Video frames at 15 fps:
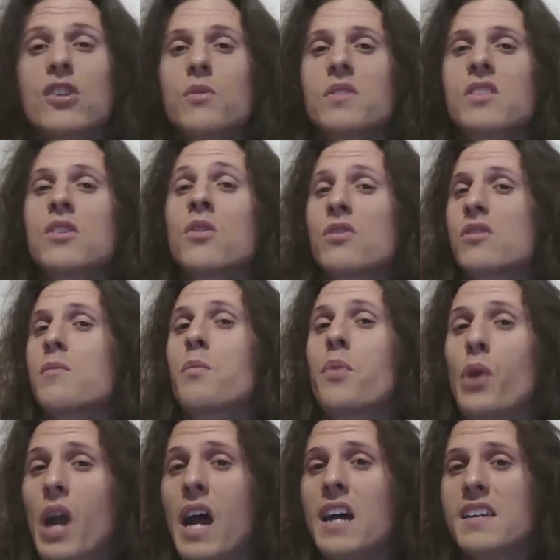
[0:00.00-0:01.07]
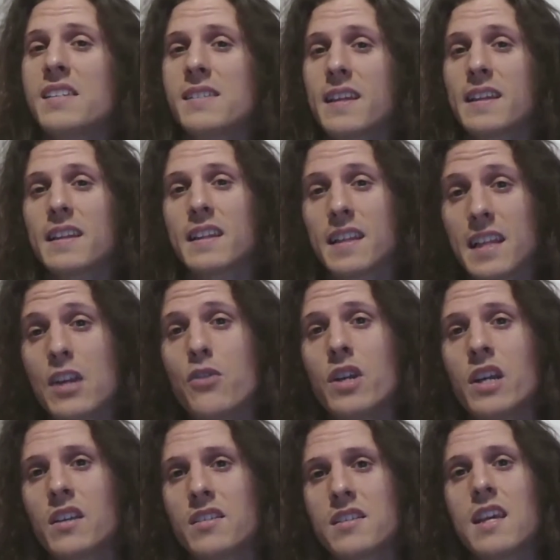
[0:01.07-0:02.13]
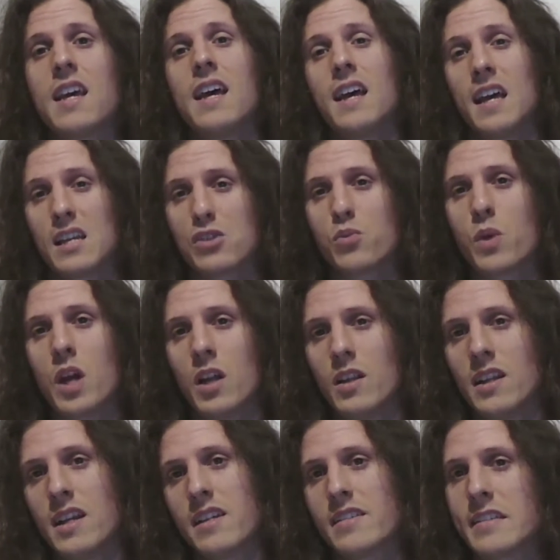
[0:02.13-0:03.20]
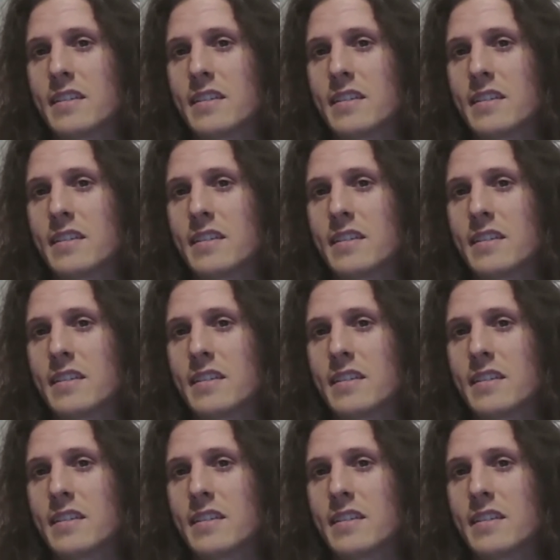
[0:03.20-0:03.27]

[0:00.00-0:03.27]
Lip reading: it's no surprise that the lyrics as well as